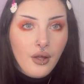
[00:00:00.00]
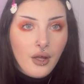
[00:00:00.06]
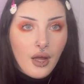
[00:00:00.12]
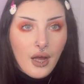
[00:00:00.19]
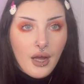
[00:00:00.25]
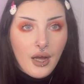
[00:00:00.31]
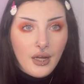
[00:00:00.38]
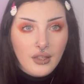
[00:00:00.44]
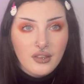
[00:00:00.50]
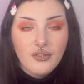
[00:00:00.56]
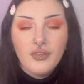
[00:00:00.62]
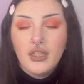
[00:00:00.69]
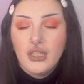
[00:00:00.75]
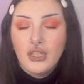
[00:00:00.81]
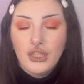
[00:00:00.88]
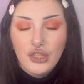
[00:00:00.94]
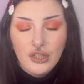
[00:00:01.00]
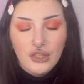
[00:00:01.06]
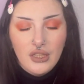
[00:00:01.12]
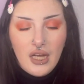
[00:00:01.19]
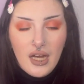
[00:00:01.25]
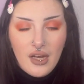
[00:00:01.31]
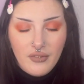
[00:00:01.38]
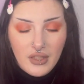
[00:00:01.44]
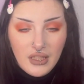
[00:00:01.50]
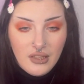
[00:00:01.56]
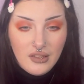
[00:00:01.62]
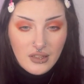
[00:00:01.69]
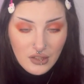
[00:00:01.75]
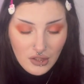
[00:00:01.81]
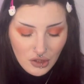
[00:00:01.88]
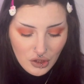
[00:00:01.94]
And they shouldn't have any
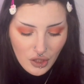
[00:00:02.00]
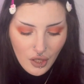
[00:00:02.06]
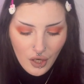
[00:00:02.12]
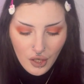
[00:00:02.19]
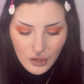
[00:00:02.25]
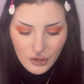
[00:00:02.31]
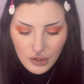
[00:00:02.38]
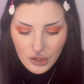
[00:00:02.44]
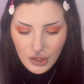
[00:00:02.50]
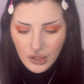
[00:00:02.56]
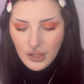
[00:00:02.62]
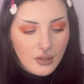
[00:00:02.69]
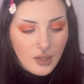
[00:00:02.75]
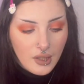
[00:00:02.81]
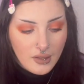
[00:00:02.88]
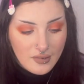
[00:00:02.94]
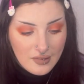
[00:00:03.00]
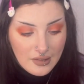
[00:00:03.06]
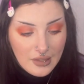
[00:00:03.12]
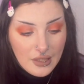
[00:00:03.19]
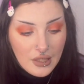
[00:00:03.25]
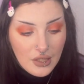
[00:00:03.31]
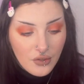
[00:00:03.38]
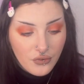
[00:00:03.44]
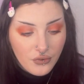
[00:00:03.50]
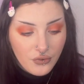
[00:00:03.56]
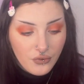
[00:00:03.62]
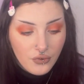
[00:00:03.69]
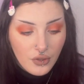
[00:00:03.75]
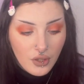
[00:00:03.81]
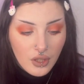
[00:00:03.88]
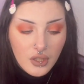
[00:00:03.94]
discharge.
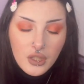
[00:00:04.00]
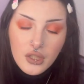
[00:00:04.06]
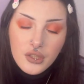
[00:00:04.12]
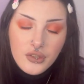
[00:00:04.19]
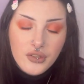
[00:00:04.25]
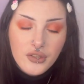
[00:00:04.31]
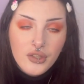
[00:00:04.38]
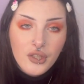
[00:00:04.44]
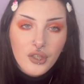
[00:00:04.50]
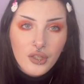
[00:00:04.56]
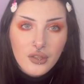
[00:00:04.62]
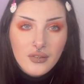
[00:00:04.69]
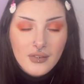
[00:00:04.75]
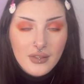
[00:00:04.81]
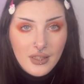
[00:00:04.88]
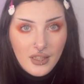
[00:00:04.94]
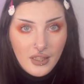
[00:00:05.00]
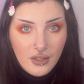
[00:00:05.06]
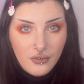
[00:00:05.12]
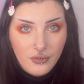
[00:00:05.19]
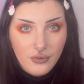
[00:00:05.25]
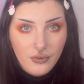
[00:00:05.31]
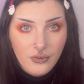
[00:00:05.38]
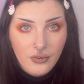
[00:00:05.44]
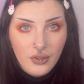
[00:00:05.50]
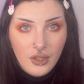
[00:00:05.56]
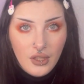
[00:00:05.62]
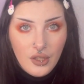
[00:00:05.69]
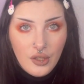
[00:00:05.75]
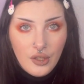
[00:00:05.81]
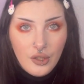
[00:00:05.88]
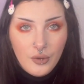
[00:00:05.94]
Teeth. So teeth,
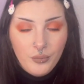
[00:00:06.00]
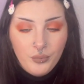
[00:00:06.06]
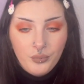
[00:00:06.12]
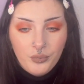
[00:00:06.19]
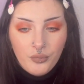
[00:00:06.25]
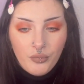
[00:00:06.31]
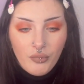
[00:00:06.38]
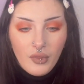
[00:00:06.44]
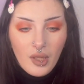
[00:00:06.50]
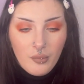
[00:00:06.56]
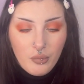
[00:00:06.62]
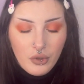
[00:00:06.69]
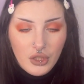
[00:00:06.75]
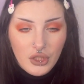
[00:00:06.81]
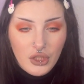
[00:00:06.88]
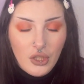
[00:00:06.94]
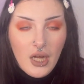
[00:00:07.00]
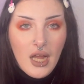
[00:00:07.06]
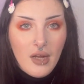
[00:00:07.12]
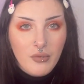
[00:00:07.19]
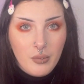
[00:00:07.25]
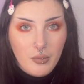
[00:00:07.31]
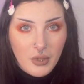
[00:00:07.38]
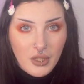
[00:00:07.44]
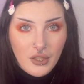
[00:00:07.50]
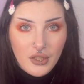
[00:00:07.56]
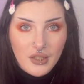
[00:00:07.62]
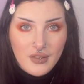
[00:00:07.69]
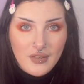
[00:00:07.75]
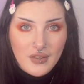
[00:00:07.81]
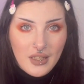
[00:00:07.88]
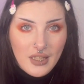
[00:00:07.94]
I'm pretty sure everybody
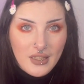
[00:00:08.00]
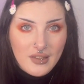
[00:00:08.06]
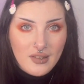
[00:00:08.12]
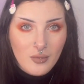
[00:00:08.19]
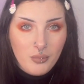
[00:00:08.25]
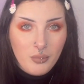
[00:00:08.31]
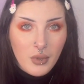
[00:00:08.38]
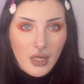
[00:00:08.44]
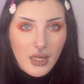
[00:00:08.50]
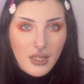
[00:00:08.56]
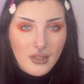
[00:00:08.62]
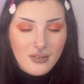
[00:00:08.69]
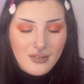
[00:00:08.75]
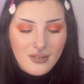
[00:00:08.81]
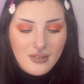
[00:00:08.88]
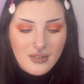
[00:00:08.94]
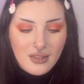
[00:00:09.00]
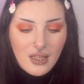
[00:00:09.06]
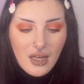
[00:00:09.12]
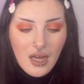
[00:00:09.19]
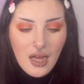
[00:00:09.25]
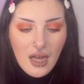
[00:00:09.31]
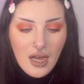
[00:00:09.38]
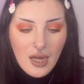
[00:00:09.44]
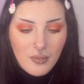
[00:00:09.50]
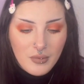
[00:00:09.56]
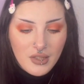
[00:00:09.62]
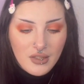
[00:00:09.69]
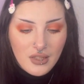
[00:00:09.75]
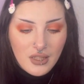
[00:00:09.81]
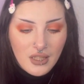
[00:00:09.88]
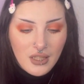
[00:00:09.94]
knows this, but
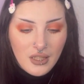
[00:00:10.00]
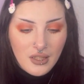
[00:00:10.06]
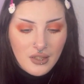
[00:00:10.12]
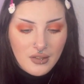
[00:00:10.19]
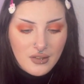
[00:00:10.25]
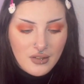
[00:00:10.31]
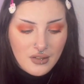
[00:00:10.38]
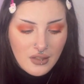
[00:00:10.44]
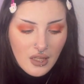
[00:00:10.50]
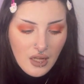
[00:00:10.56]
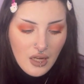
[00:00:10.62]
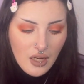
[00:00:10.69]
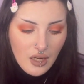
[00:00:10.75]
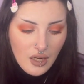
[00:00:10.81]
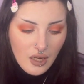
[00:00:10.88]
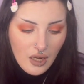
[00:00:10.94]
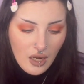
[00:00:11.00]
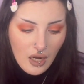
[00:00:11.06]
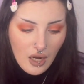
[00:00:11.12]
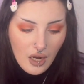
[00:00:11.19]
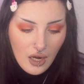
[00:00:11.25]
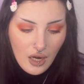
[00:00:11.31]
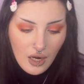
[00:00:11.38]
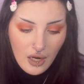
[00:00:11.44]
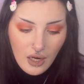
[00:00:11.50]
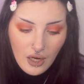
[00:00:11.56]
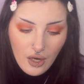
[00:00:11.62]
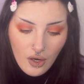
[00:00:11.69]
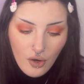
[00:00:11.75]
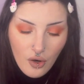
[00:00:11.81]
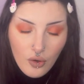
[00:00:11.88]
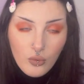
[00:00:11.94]
hamsters are,
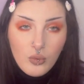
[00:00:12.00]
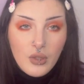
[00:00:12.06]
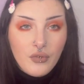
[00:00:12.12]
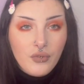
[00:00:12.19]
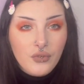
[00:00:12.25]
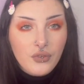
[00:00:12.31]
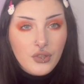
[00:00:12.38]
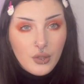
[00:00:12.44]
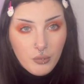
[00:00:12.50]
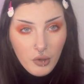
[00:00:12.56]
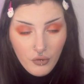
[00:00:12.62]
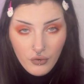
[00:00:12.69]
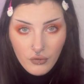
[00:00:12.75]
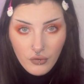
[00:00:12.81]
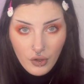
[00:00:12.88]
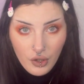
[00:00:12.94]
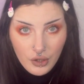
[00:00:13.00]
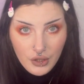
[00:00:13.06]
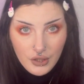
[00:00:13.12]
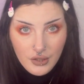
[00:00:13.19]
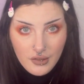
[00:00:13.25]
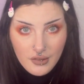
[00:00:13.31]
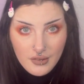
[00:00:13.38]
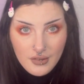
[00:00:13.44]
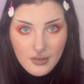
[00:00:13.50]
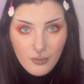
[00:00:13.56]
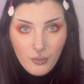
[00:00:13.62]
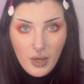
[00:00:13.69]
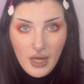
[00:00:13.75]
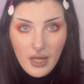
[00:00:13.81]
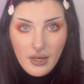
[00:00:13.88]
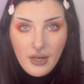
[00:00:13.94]
along with some other rodents,
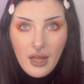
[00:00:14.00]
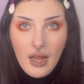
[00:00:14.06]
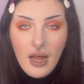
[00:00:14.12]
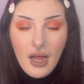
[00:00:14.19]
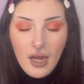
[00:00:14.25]
where their